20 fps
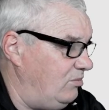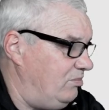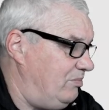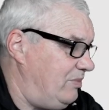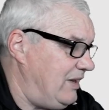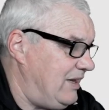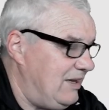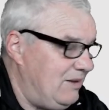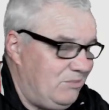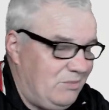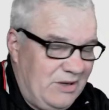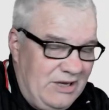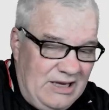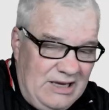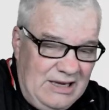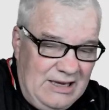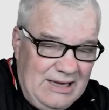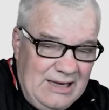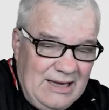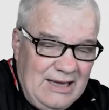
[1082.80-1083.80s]

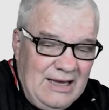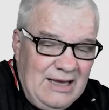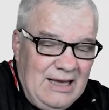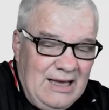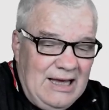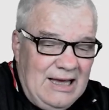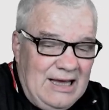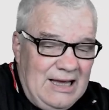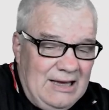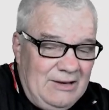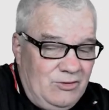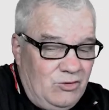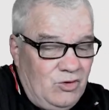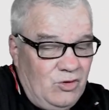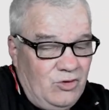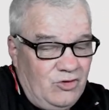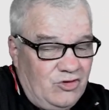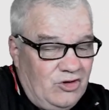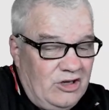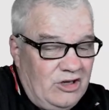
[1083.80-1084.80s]
BB,
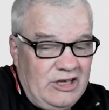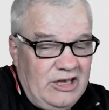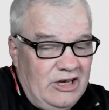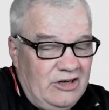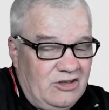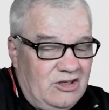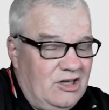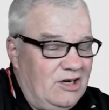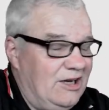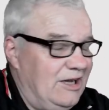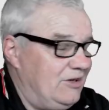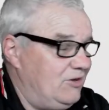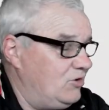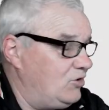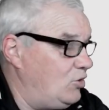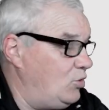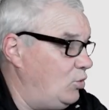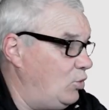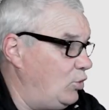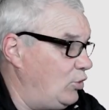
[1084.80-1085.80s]
using
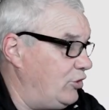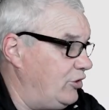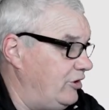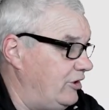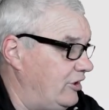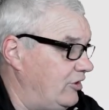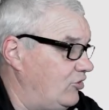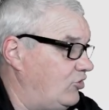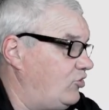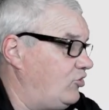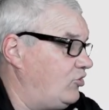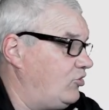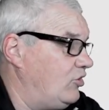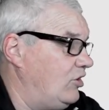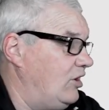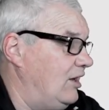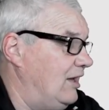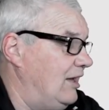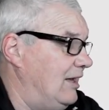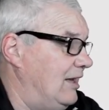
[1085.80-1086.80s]
calculated coordinates,
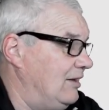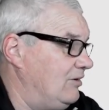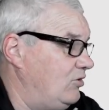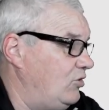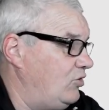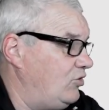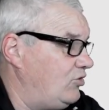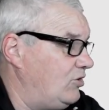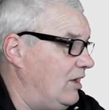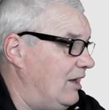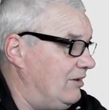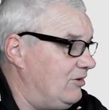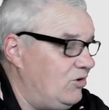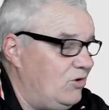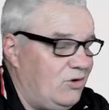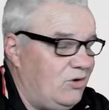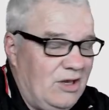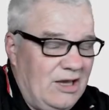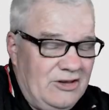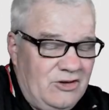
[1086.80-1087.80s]

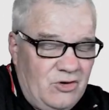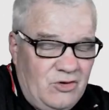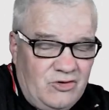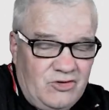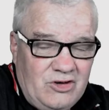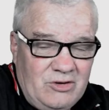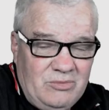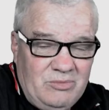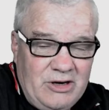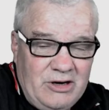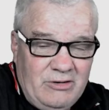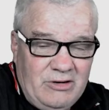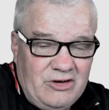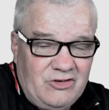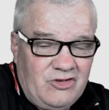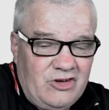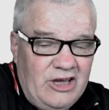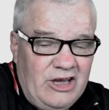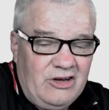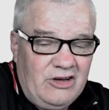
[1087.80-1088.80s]
using
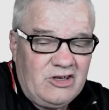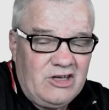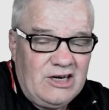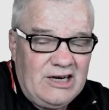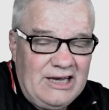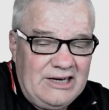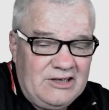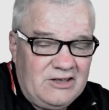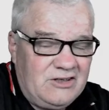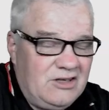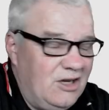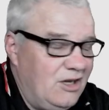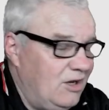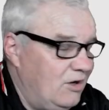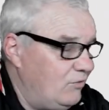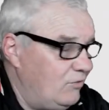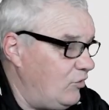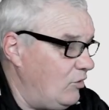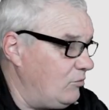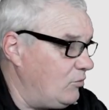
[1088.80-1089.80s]
bearings calculated
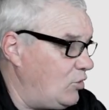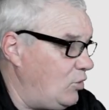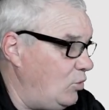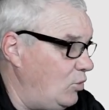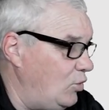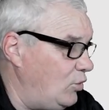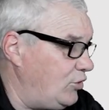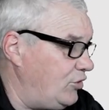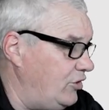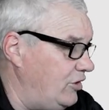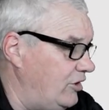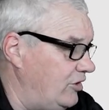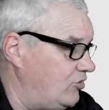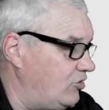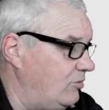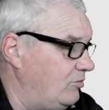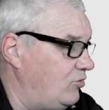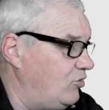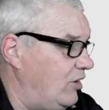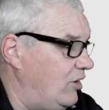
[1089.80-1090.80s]
from
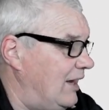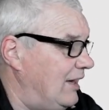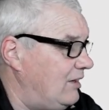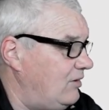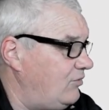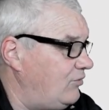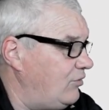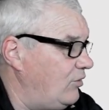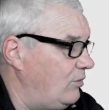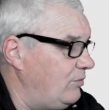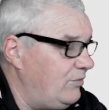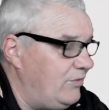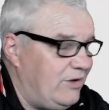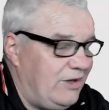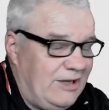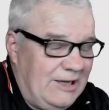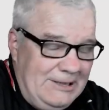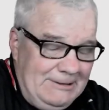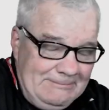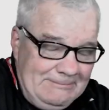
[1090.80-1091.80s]
coordinates obtained from the